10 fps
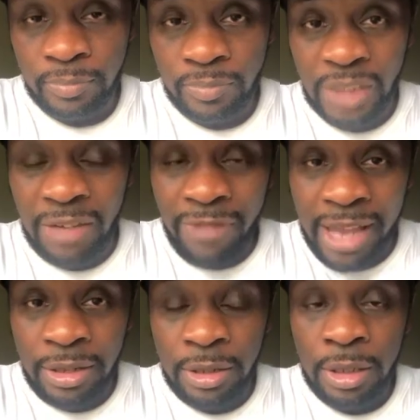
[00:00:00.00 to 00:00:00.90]
They
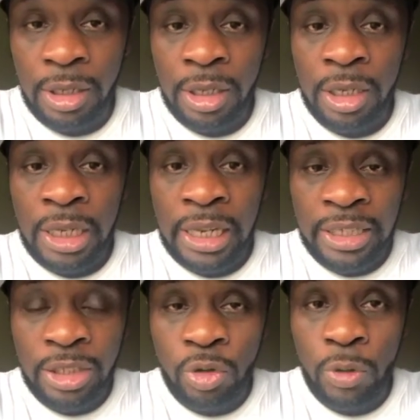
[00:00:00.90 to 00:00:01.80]
rather
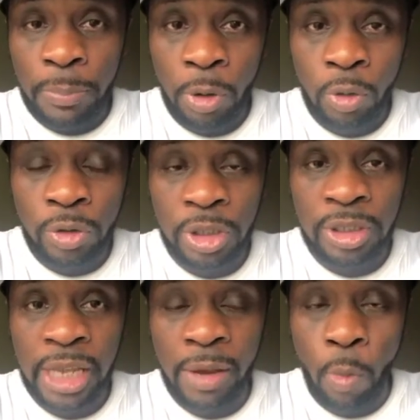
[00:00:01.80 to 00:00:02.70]
listen to the
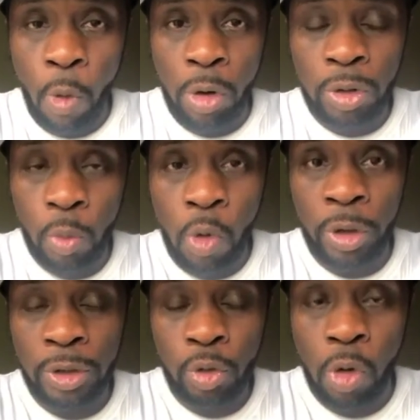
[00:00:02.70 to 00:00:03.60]
person that walked the
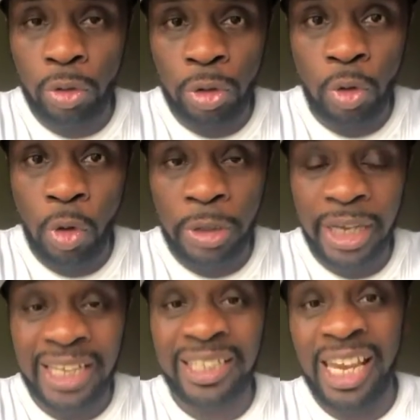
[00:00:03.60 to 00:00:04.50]
walk and talked the talk
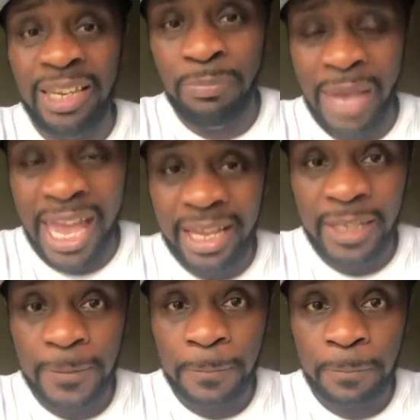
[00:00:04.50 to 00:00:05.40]
and came back
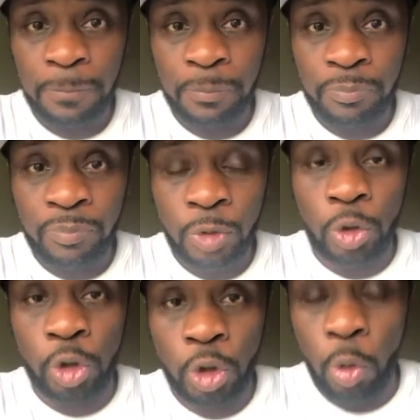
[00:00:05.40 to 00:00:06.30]
to
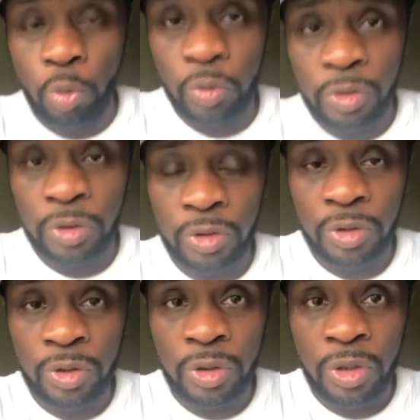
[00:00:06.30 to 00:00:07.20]
show
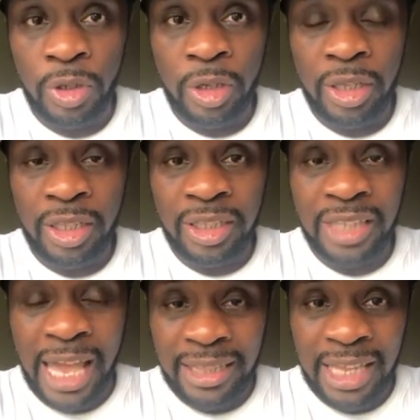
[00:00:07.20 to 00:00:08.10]

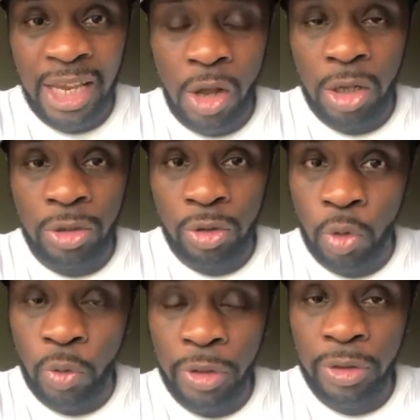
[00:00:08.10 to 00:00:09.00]
that they are
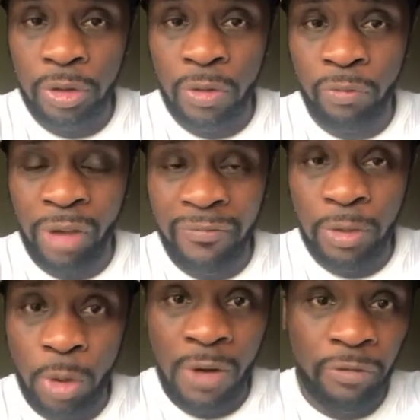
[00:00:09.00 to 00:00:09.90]
doing very
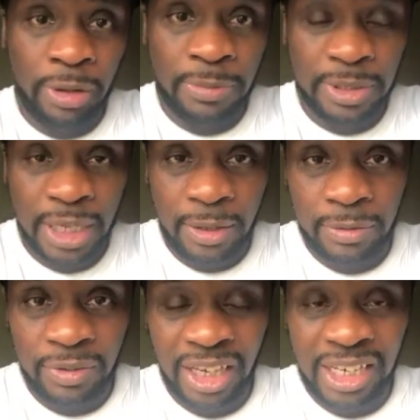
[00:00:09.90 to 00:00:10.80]
well for
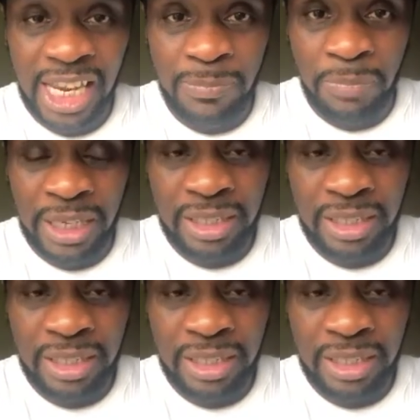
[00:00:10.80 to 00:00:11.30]
themselves and they beat the